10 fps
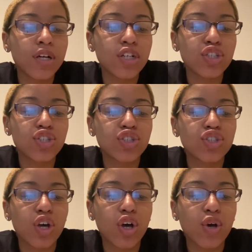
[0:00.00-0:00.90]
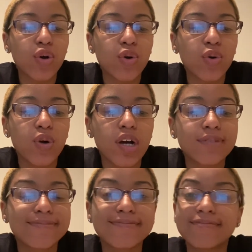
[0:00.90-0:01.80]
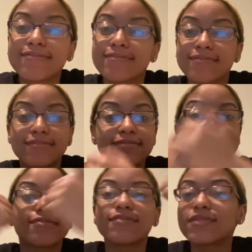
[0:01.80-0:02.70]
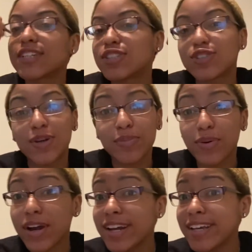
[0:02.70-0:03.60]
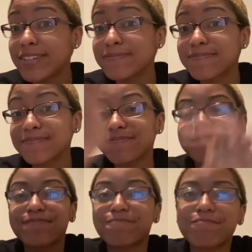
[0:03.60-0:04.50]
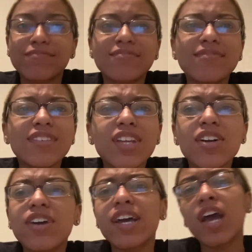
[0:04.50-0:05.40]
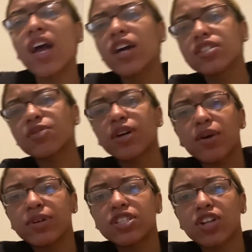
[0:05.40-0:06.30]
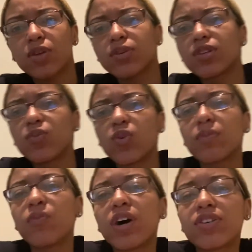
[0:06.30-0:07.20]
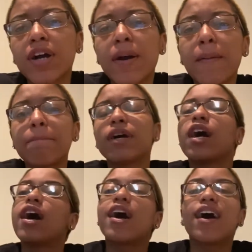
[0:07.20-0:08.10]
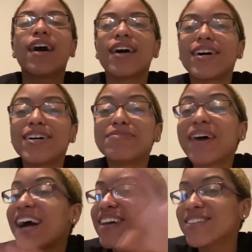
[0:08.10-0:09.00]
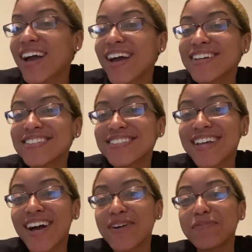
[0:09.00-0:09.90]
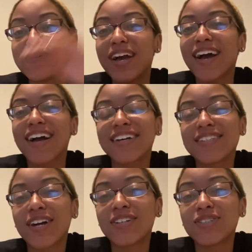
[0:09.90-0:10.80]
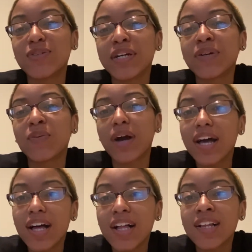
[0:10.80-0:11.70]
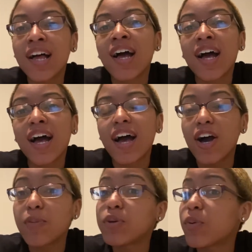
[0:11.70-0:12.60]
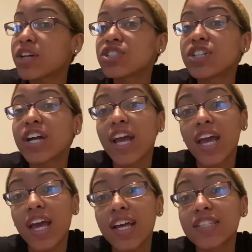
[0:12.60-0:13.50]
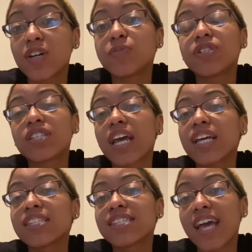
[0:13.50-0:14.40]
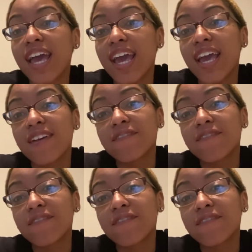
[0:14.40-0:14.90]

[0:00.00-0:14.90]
So let's jump right in. Okay, so we always start with a warm welcome. Hi you guys. I hope you guys are doing well. I hope you're washing your hands. I hope you're staying safe.